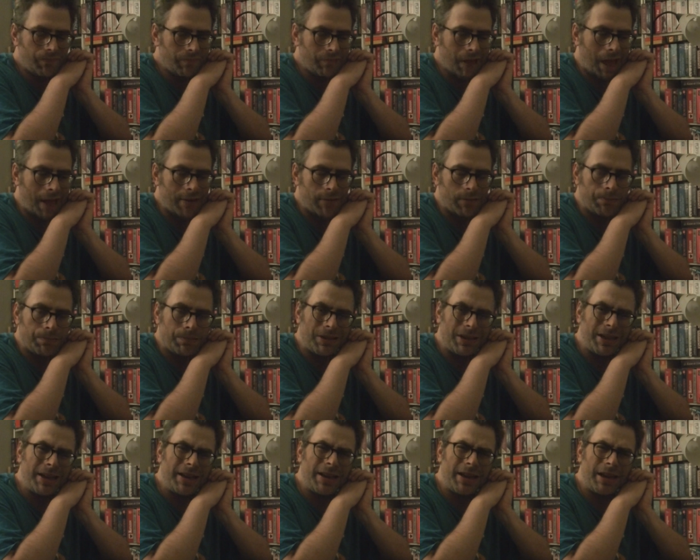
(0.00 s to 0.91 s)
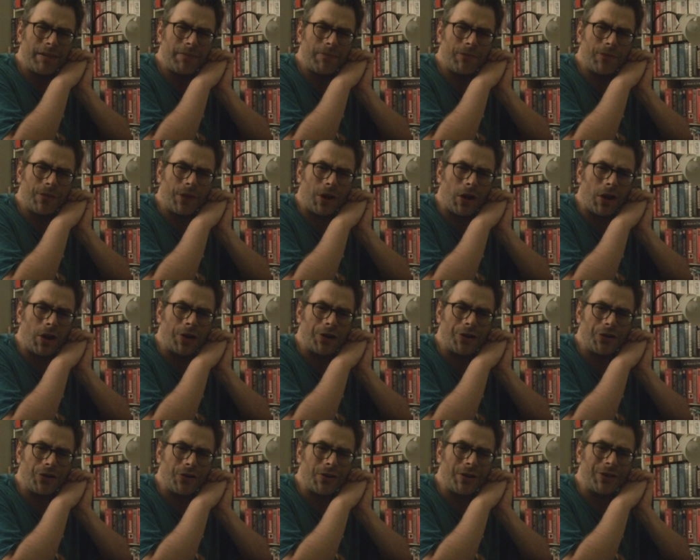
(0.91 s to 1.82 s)
I don't play a game for the
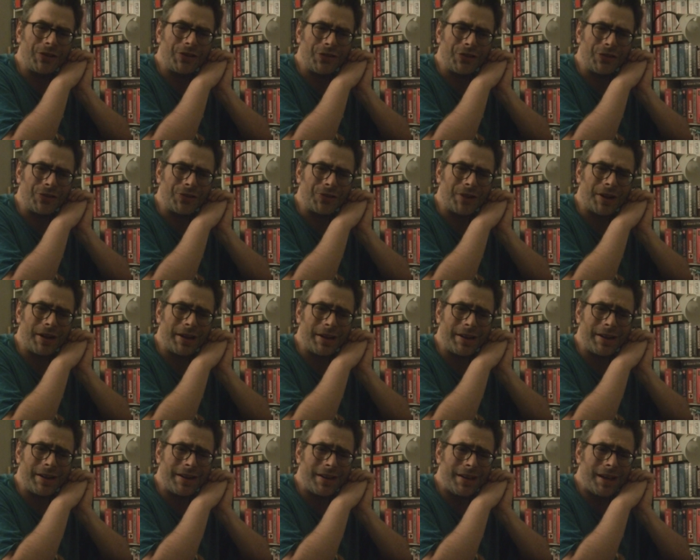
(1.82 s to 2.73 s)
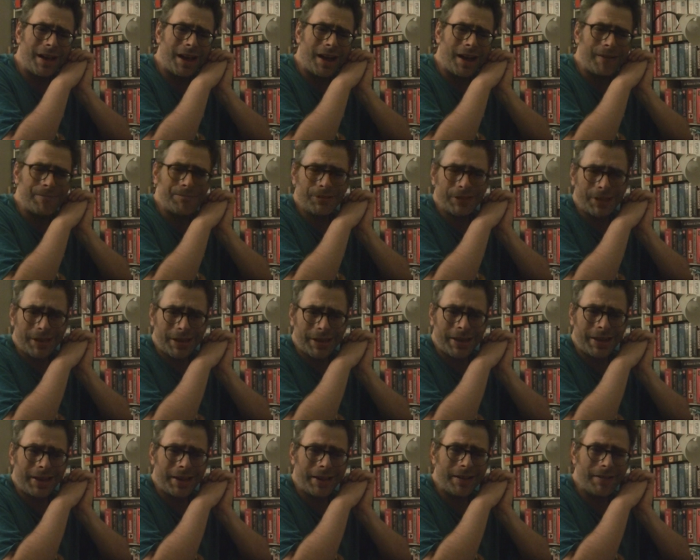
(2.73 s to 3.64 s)
hard choices, right? I play a
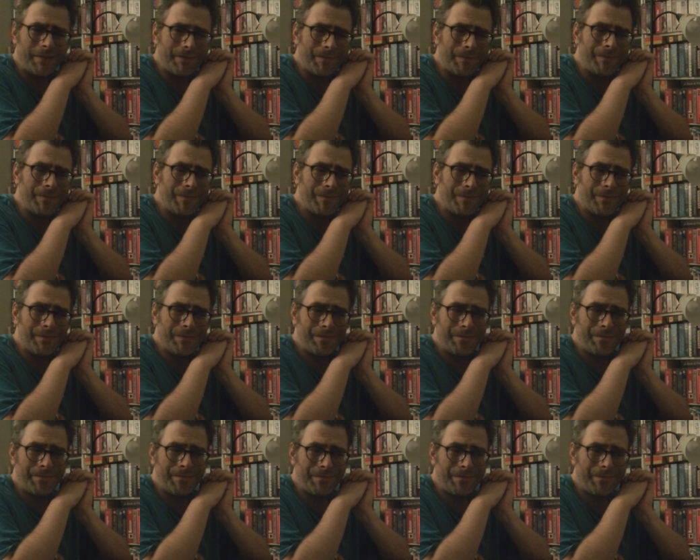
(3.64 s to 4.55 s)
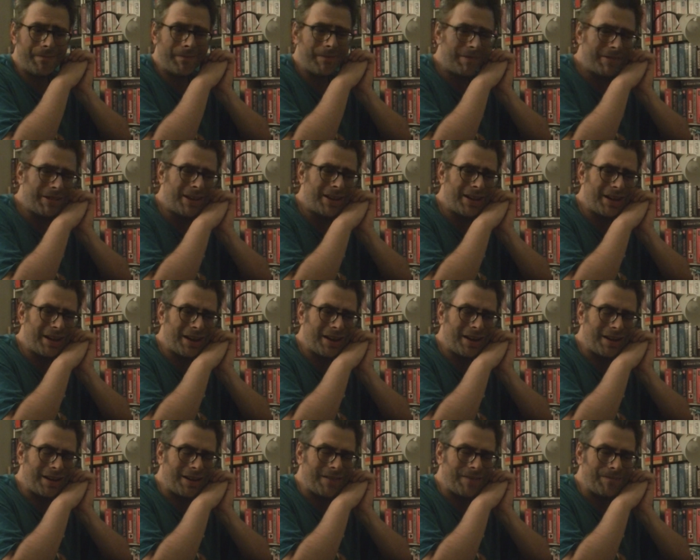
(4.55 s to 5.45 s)
game
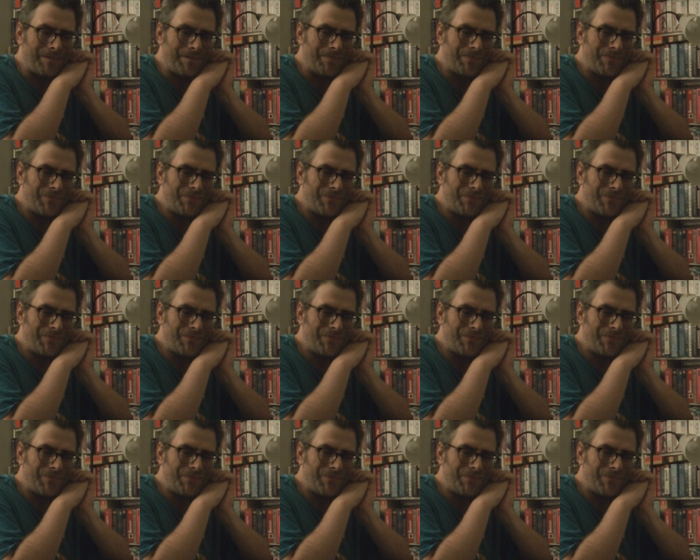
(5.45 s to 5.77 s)
um,